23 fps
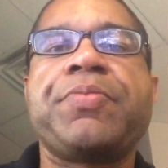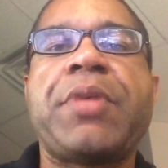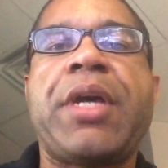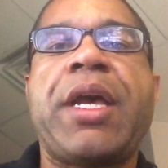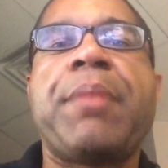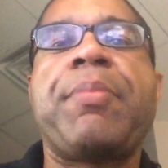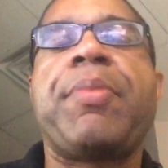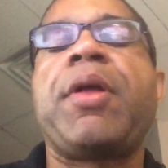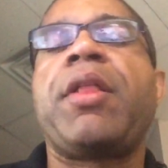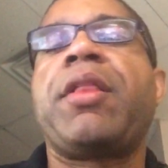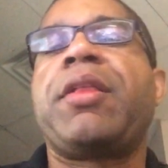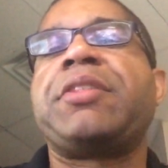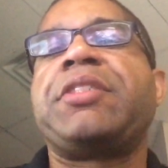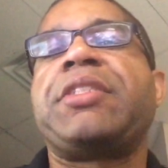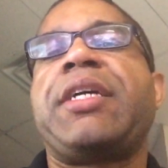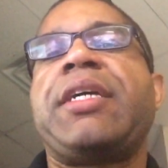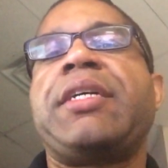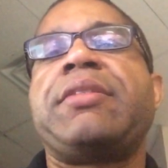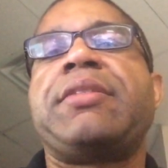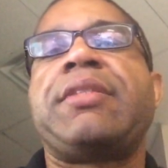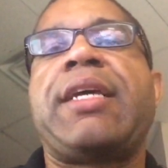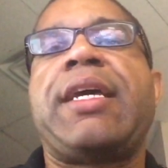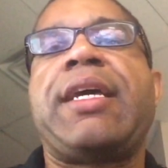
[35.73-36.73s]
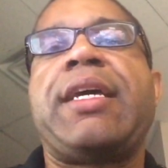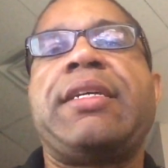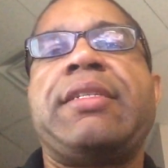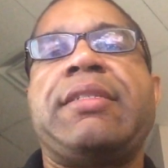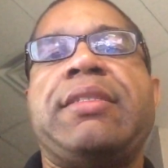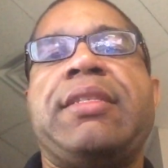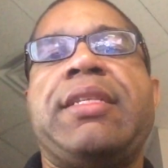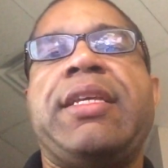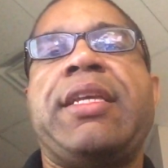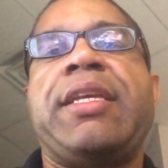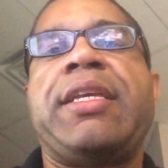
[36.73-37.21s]
I apologize
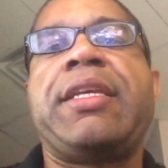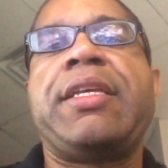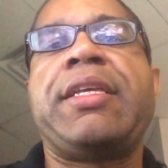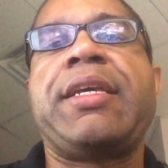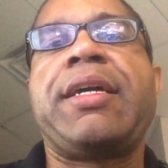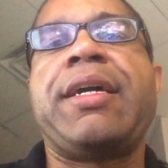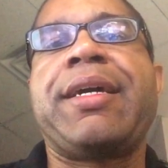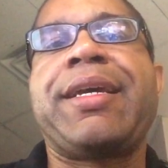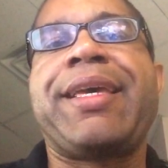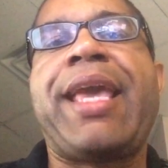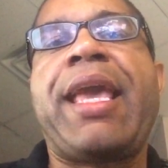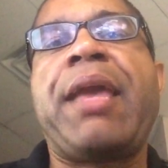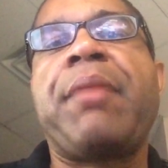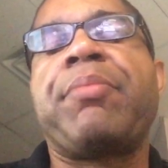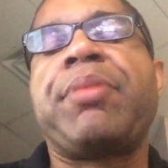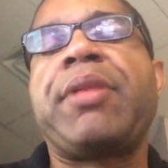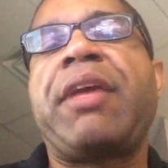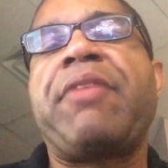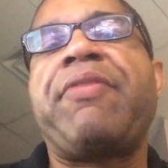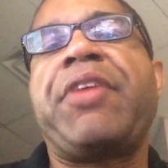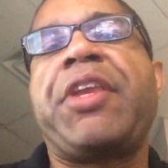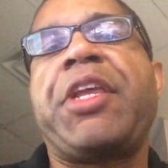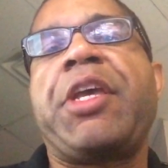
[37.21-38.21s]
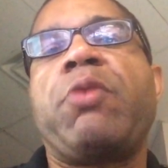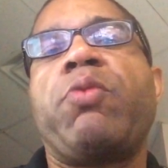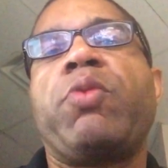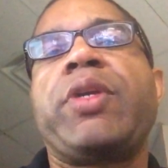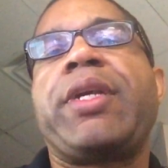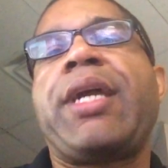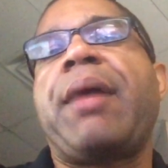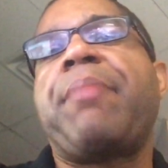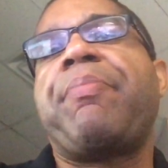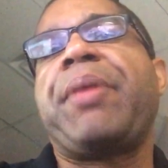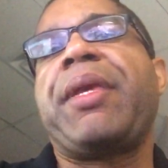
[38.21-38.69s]
as the uh, gameplay video
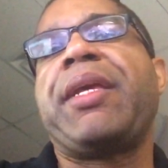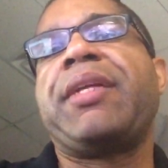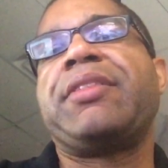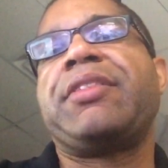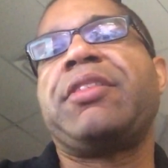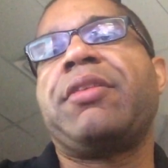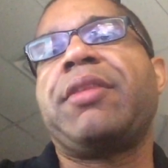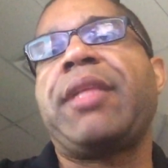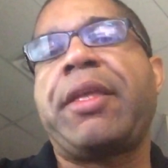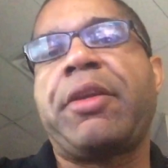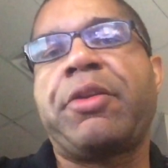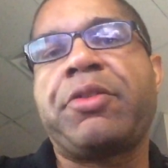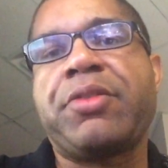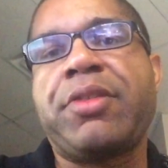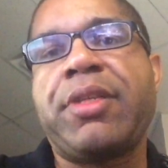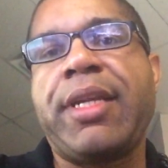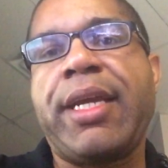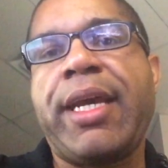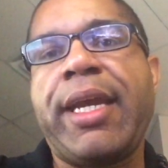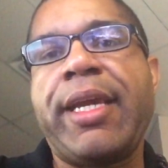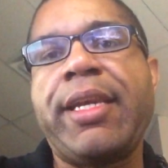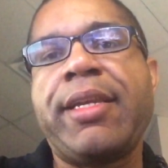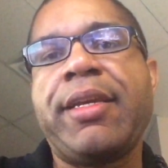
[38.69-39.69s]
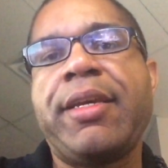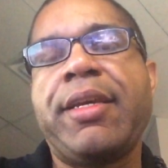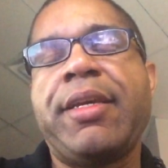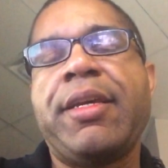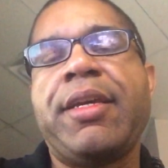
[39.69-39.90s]
will not be until later tonight.